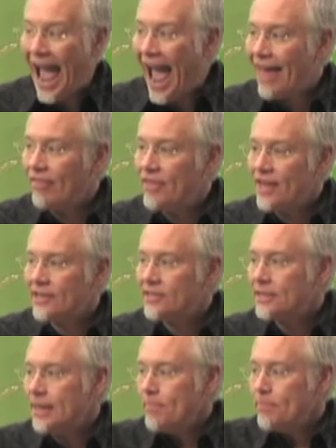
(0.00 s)
And
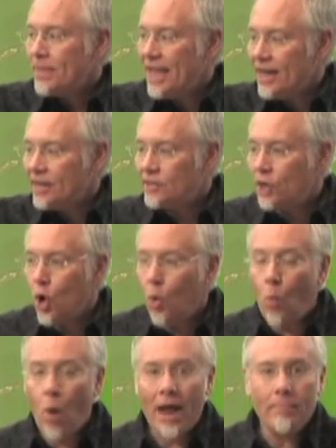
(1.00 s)
this is
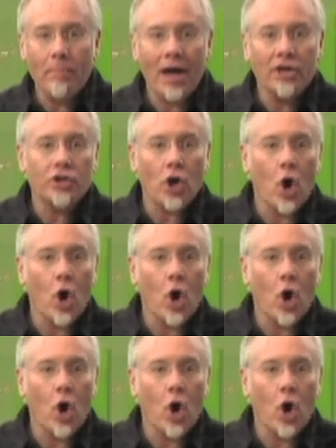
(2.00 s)
one bunch